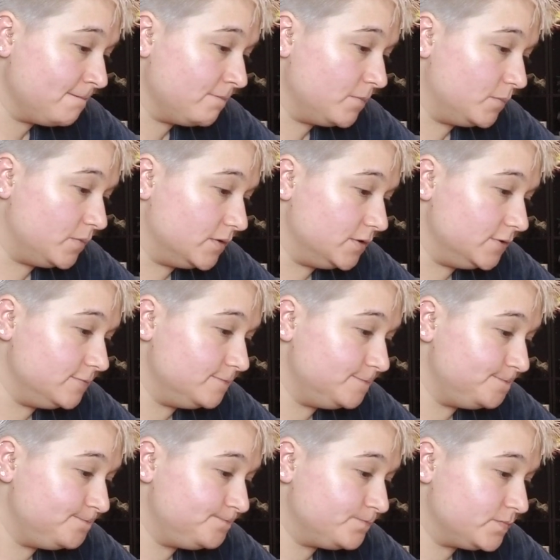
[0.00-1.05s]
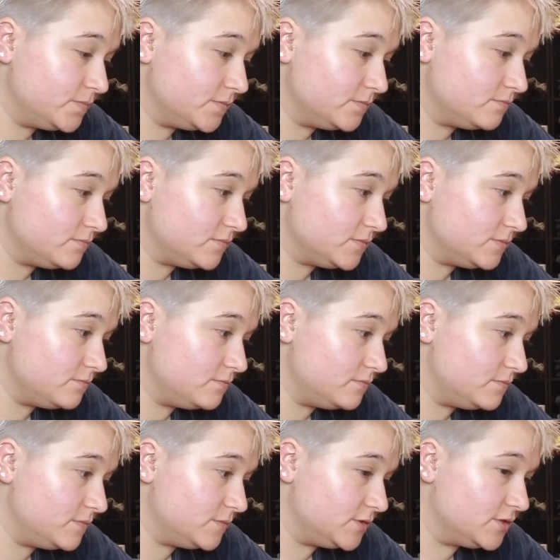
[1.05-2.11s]
but
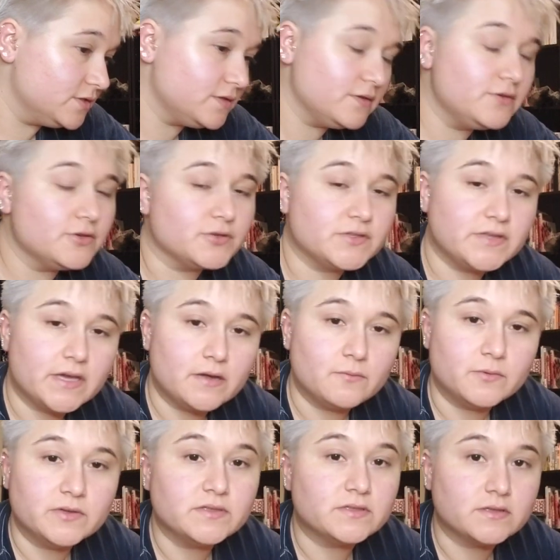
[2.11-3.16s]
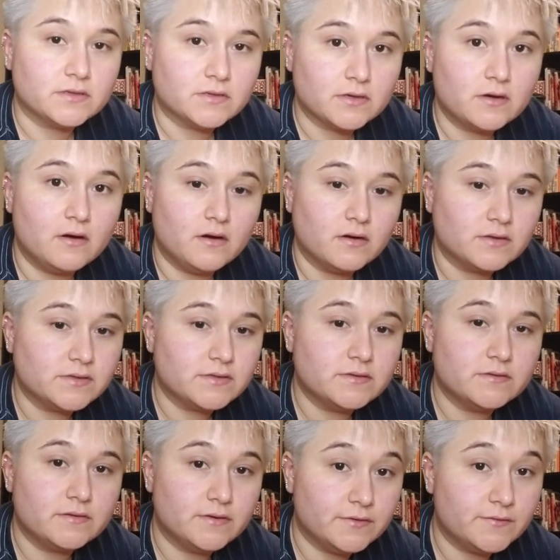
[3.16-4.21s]
just understand what it's going to cause
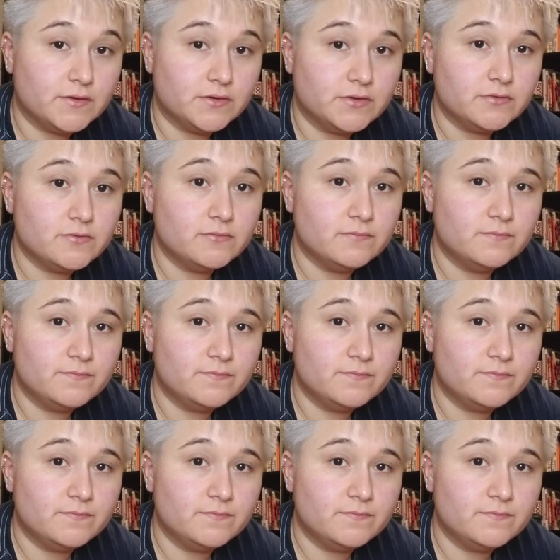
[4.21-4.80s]
if you do.